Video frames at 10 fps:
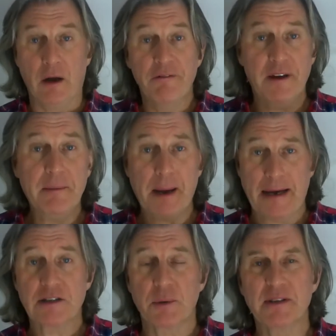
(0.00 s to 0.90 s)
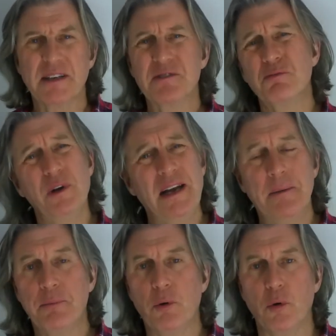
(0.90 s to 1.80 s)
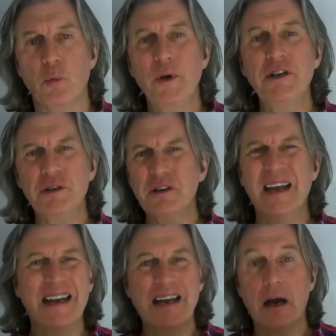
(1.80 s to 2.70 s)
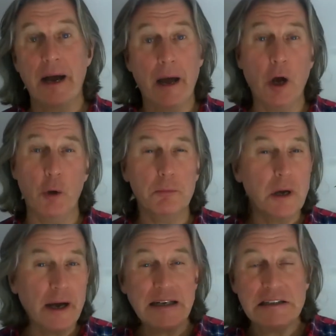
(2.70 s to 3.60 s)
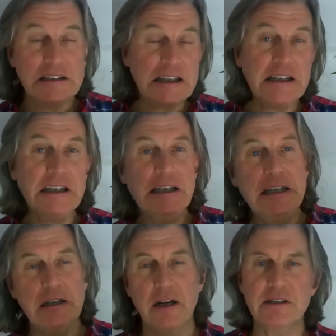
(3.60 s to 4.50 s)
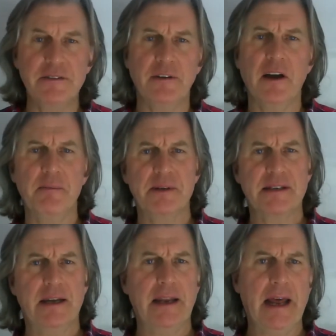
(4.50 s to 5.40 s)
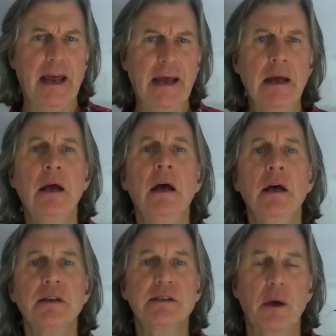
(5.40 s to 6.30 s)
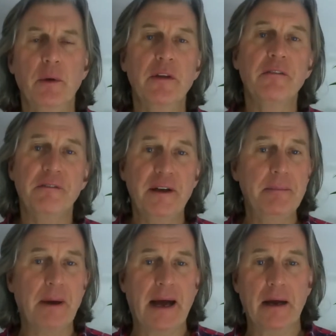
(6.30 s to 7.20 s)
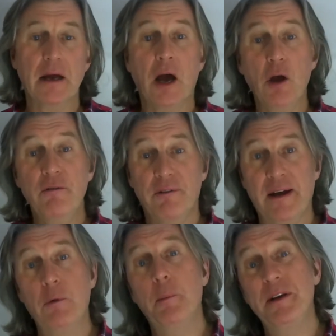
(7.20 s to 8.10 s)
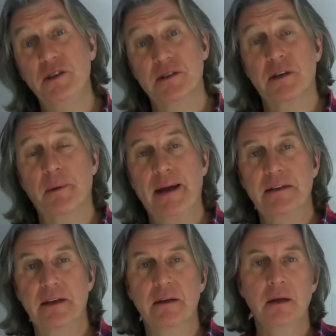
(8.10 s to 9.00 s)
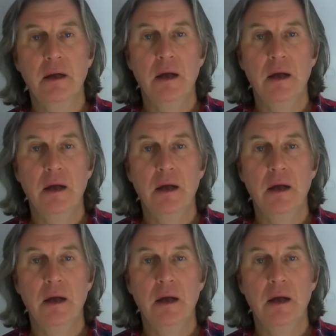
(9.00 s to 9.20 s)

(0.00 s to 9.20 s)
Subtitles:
feedback to us. It's really important. We should get it, I hope, 95% there. So the feedback hopefully will be just correcting